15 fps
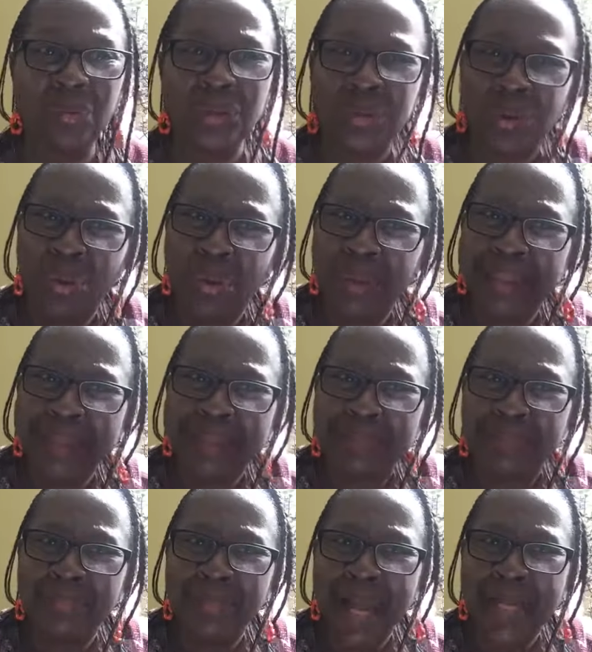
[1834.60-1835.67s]
which God is
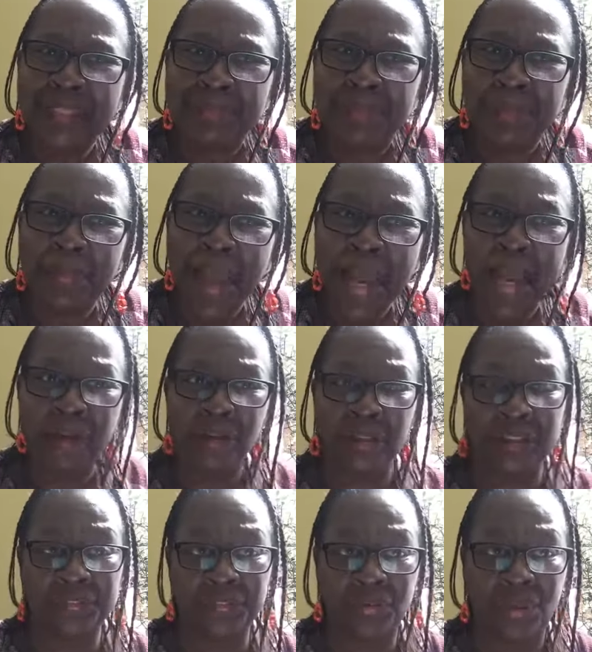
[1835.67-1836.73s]
has prepared
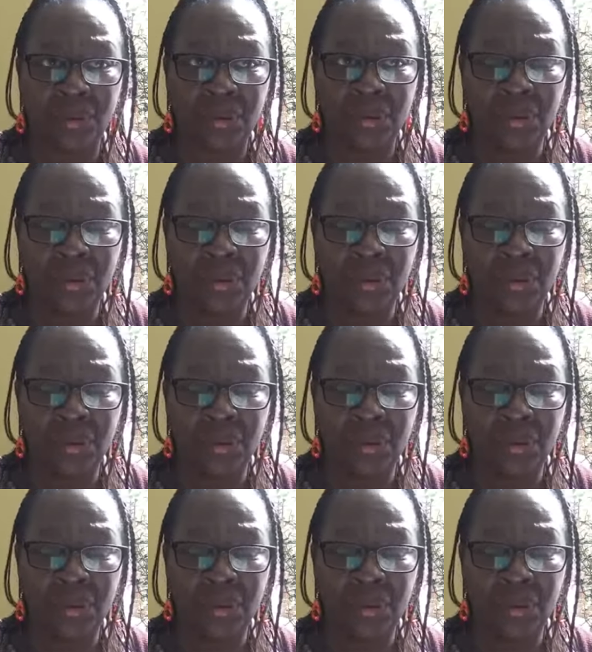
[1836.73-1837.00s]
us for